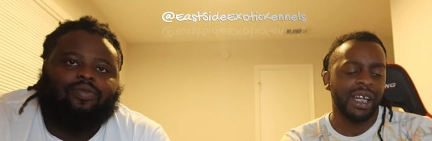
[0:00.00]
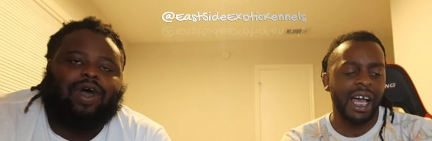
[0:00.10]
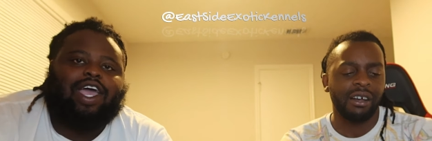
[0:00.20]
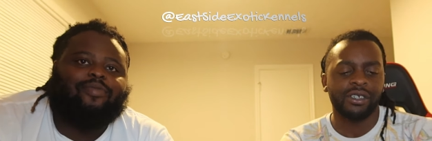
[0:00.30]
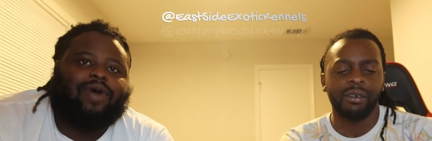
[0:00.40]
Speaker 1: I mean,
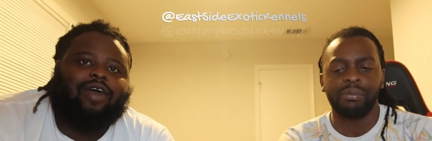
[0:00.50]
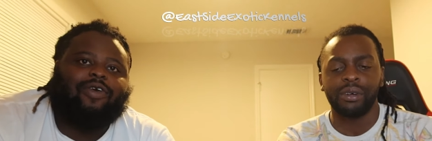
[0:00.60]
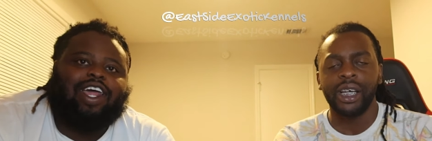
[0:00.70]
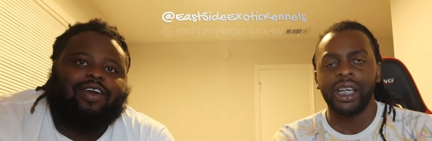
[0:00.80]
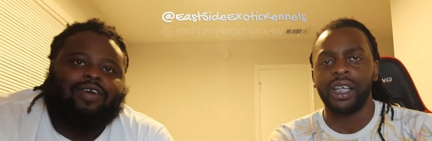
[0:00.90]
might, might,
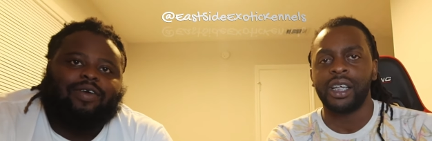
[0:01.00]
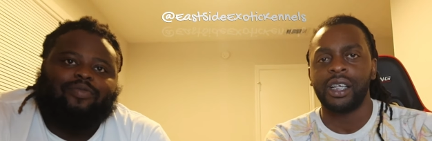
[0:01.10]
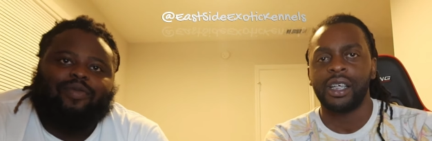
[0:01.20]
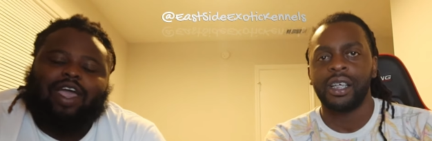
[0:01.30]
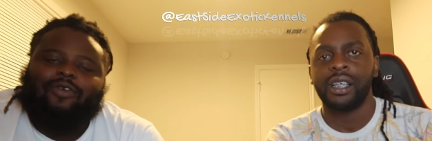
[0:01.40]

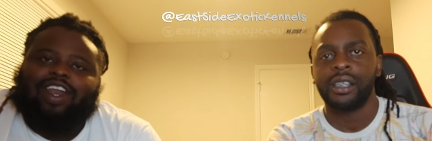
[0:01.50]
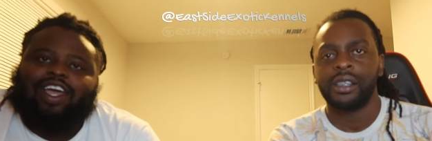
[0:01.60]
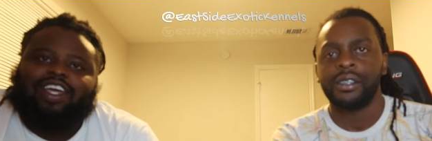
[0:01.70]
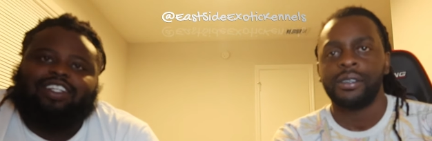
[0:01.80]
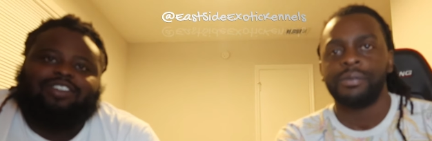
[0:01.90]
wait, might wait
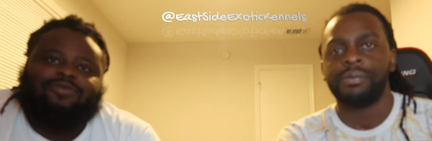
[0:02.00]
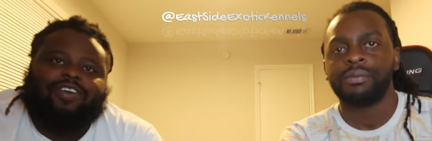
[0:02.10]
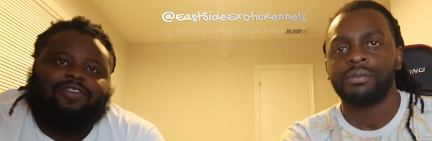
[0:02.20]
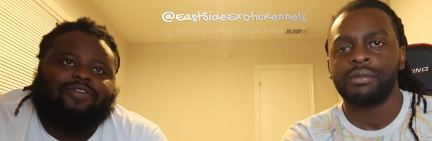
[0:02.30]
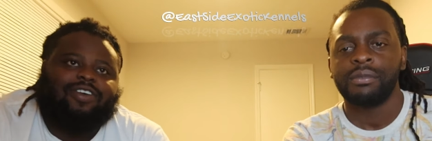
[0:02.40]
an extra
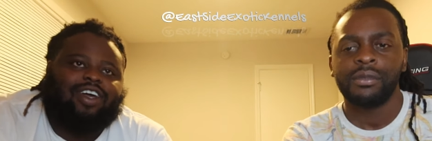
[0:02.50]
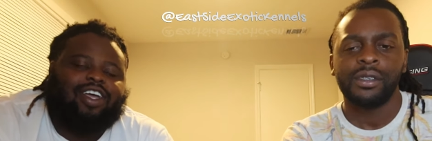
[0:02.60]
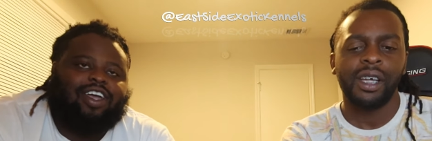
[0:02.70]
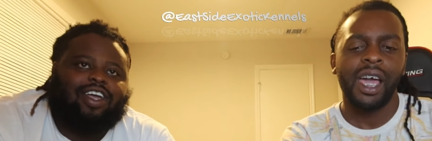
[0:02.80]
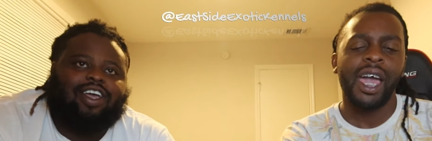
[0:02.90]
week for a
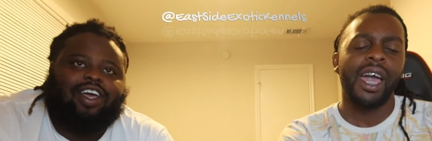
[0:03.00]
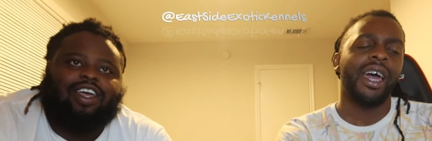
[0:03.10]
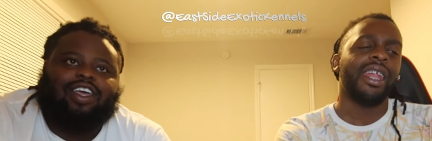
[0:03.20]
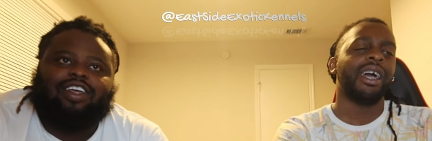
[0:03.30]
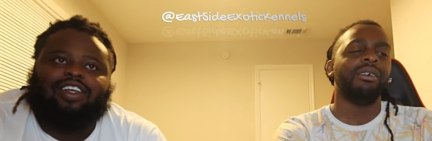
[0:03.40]
haircut.
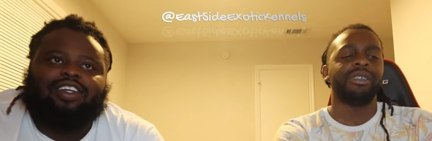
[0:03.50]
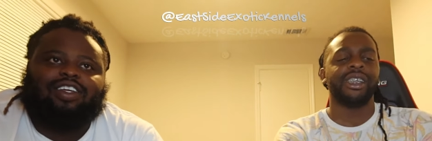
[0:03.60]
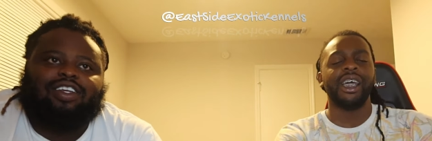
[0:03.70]
Yeah, nigga, I'm